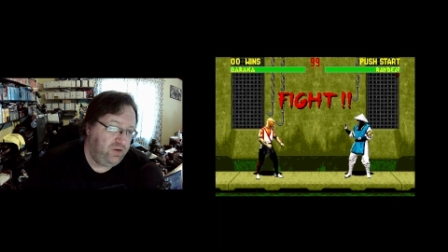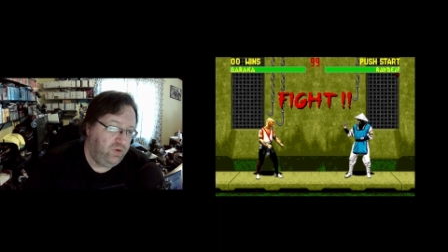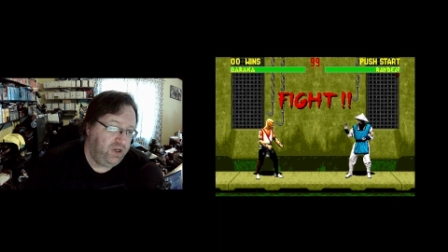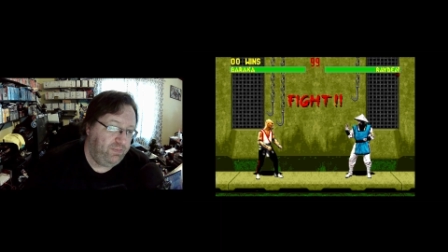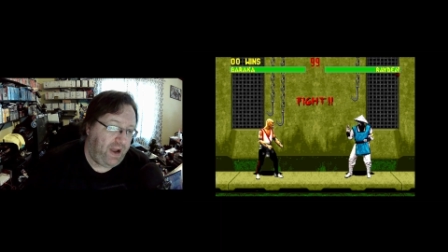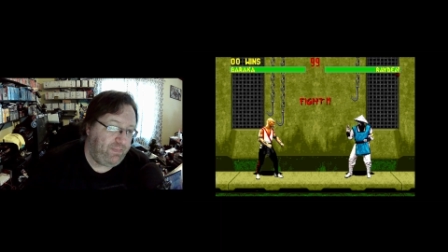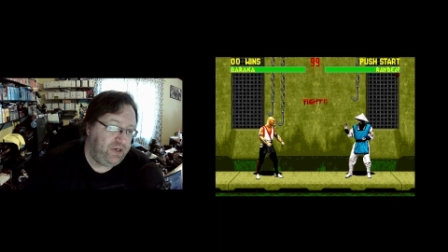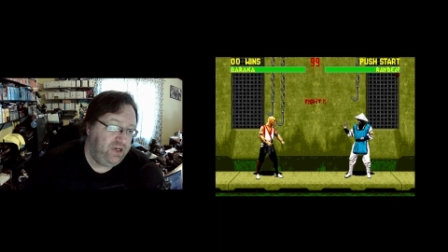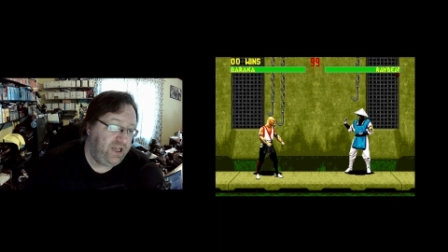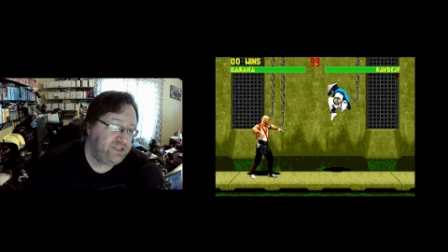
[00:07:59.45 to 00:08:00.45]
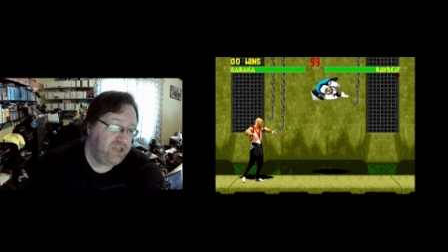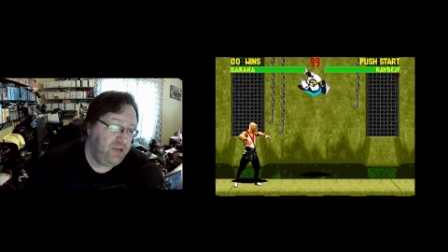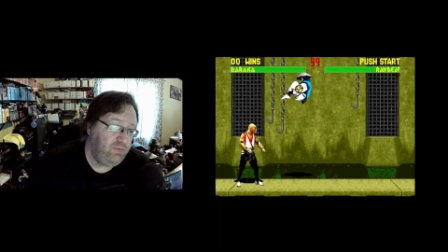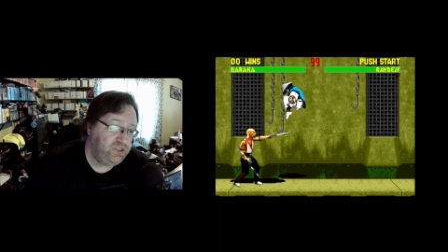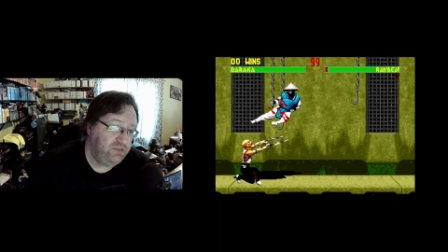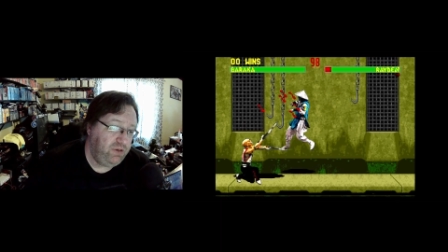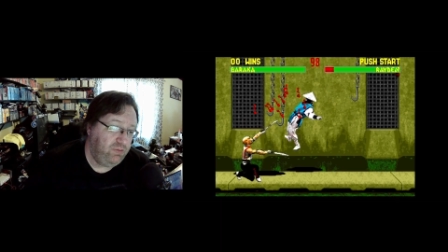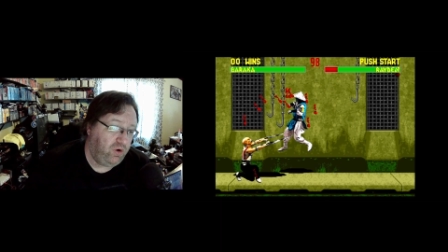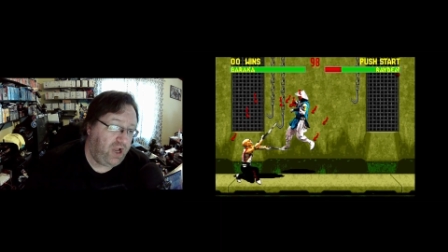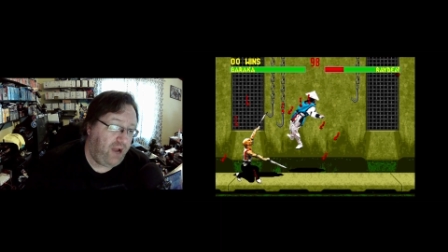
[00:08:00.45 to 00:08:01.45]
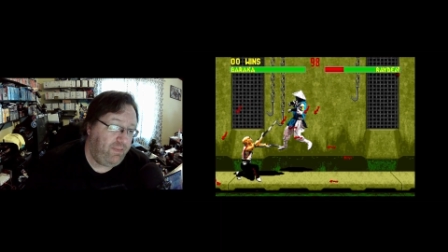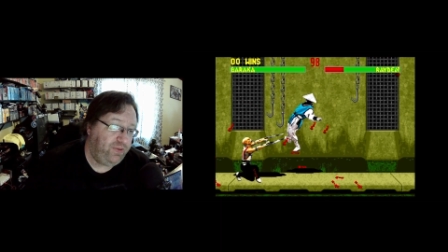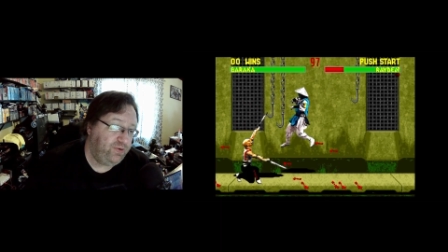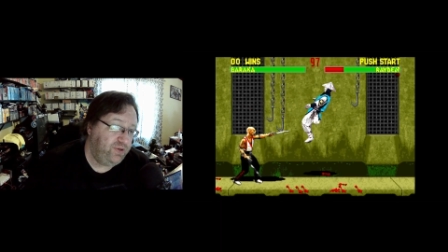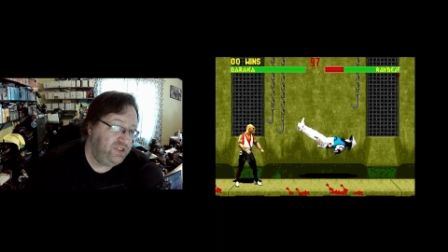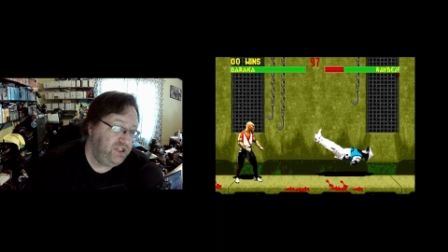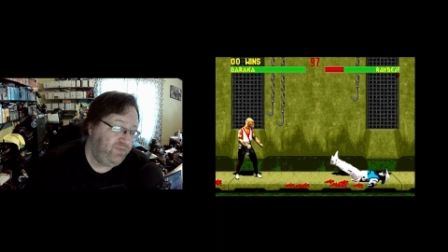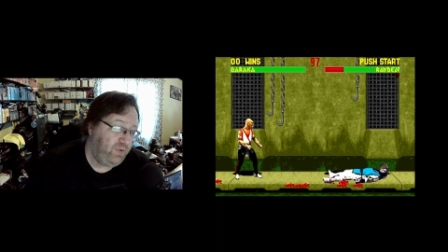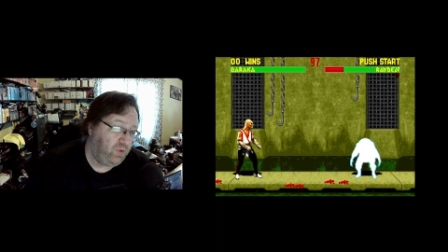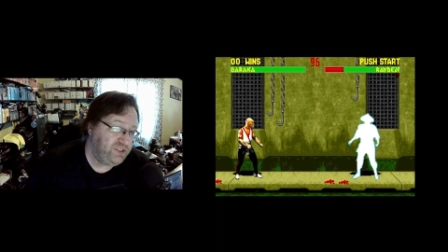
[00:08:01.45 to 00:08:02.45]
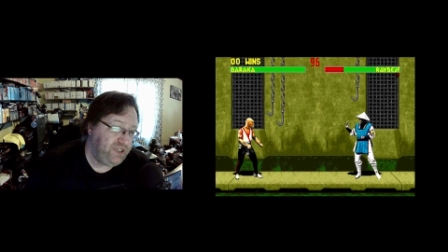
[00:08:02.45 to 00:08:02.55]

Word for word: We're going to pop in the next game, which is going to be Mortal Kombat 3, and see if it works